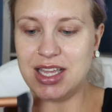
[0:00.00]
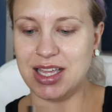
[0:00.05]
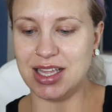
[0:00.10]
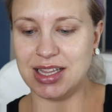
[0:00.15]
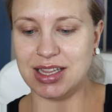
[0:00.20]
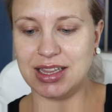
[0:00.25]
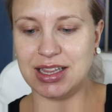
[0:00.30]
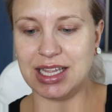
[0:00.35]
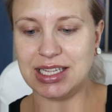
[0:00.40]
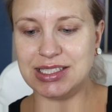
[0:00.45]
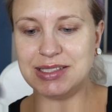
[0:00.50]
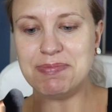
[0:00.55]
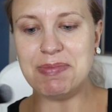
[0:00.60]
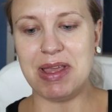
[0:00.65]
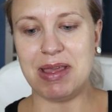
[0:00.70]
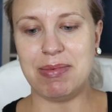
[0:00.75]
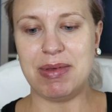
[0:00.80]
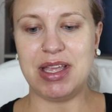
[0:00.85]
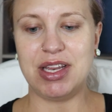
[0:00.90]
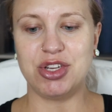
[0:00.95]
Let's
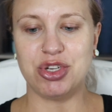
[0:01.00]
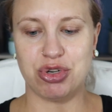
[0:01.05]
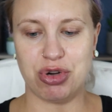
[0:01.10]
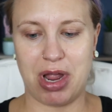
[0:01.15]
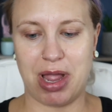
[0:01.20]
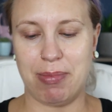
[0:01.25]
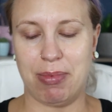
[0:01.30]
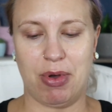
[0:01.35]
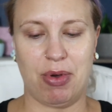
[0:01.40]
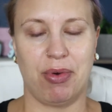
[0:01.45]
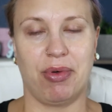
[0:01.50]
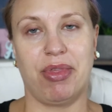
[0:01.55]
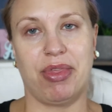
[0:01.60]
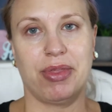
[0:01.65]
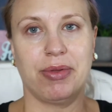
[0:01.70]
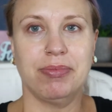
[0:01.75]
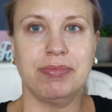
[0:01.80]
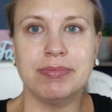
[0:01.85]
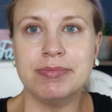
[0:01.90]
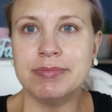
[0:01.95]
maybe try
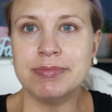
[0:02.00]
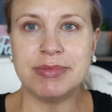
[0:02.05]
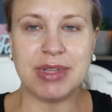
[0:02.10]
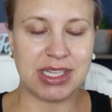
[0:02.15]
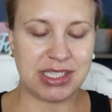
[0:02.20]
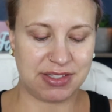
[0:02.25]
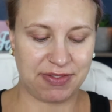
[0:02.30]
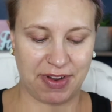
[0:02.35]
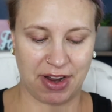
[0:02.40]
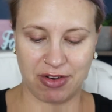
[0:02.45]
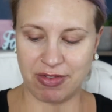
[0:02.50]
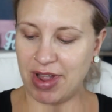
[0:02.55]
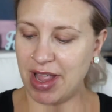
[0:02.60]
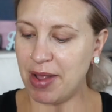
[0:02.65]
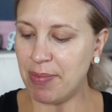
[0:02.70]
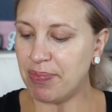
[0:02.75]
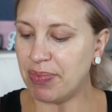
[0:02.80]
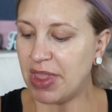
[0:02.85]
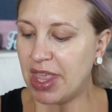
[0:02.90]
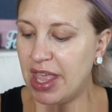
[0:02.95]
both. That's fair,
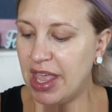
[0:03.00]
right?